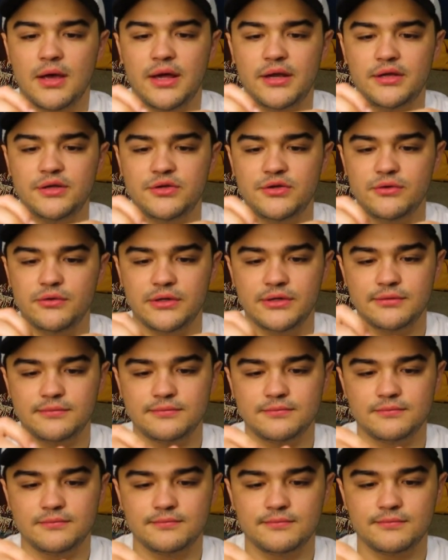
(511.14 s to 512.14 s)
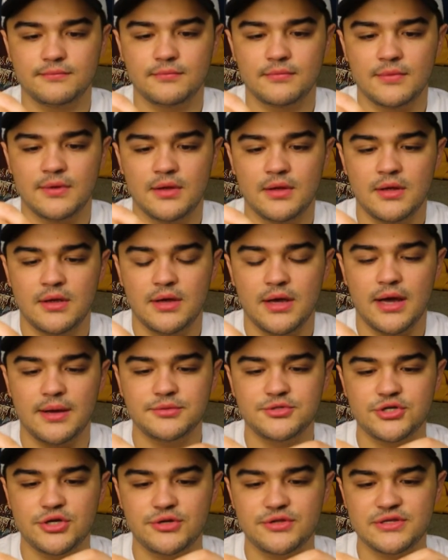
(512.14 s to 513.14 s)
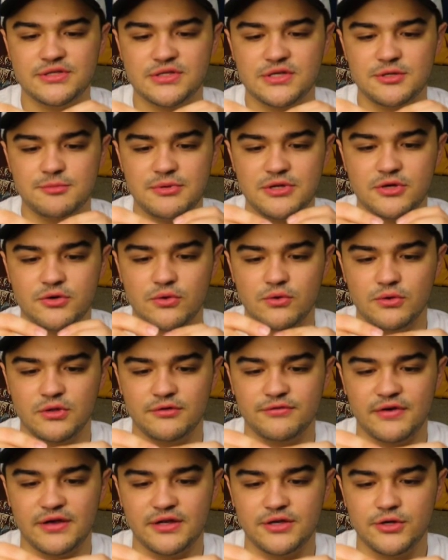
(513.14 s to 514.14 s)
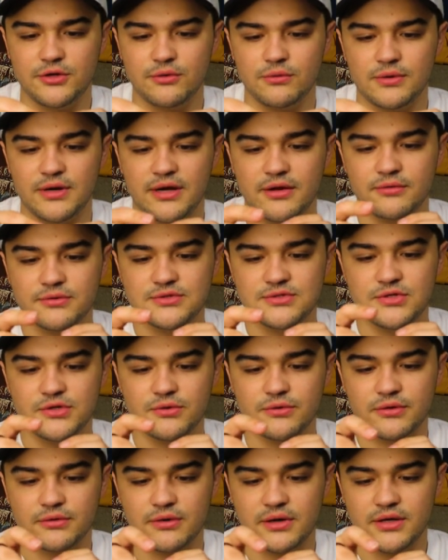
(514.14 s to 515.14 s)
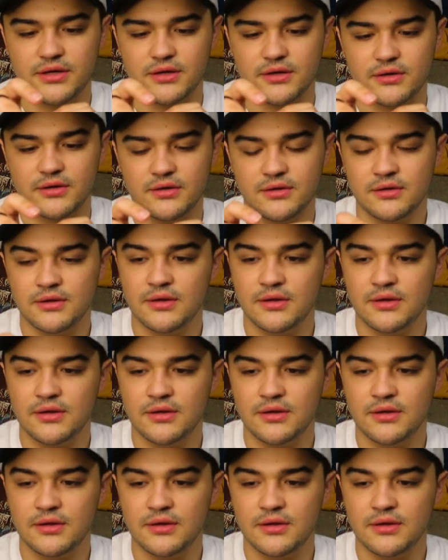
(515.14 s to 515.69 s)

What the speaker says: How do you do it? I'm sure this could be cool if I knew what I was doing right here.